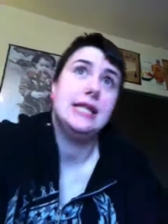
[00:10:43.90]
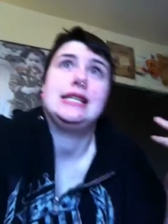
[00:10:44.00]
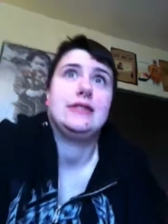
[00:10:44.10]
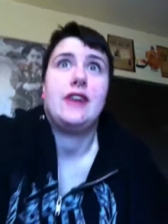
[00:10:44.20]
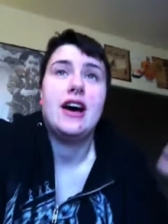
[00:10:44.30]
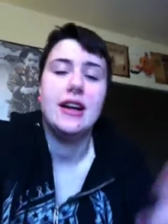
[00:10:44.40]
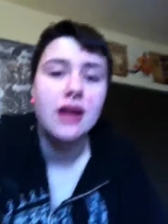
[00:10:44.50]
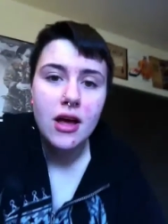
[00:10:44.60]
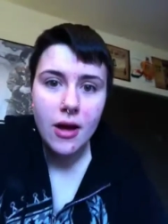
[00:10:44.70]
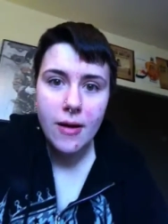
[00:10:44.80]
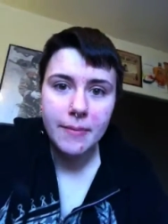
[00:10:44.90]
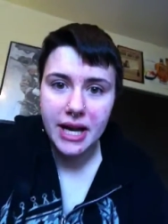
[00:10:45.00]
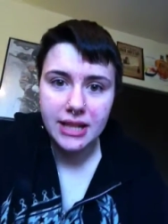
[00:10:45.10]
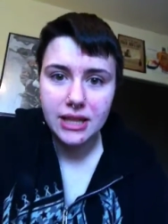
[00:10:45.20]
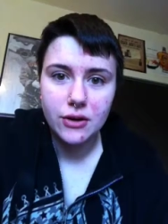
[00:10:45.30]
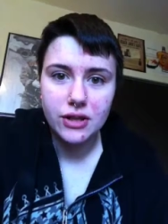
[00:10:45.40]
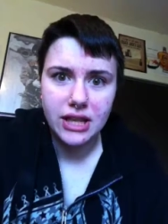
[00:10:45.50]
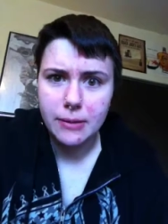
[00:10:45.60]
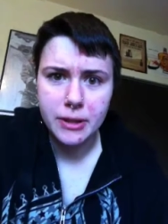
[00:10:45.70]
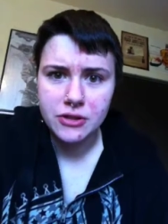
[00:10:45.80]
this is fine. But I could literally
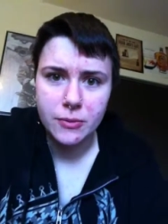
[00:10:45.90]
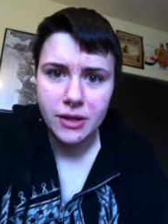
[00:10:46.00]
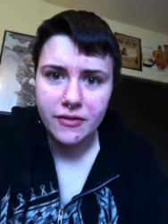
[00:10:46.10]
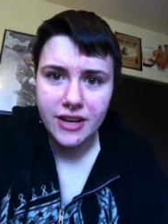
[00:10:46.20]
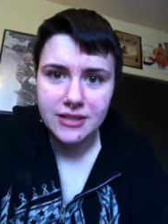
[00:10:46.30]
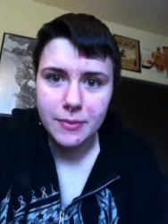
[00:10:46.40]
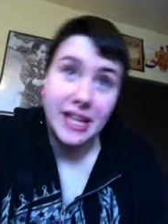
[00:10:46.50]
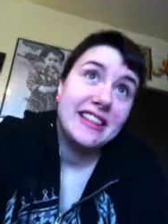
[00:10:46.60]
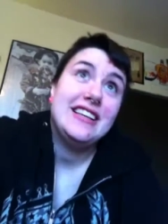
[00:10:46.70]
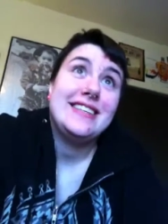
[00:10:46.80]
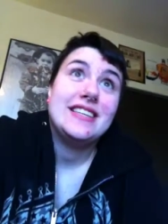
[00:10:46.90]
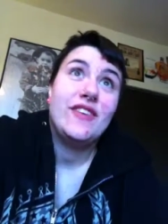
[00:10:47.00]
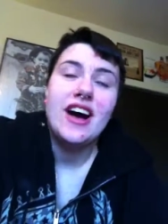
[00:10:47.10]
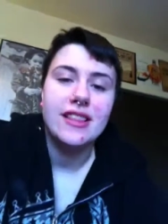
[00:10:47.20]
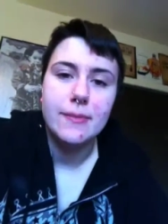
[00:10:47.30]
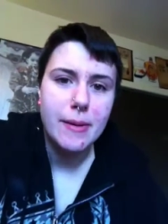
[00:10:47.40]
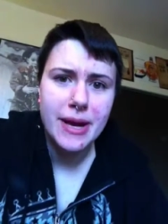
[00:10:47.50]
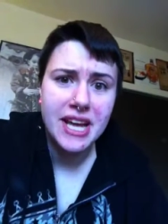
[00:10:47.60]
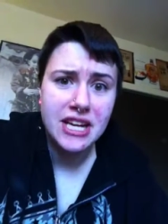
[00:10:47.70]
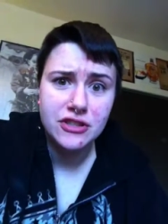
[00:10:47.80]
like punch someone in the face and be like, this is fine. Like my
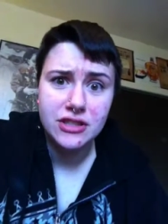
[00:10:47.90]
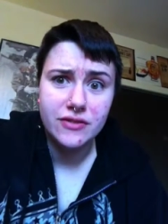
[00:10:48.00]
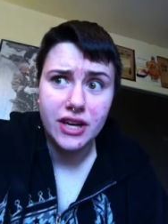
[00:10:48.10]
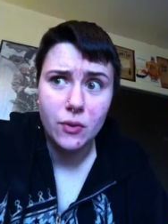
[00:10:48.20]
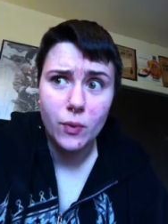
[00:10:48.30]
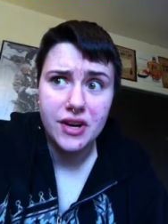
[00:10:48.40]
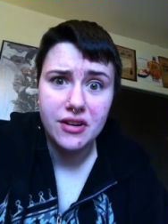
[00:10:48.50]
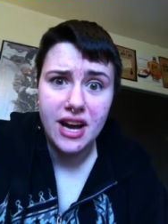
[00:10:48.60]
medication is fucking weird.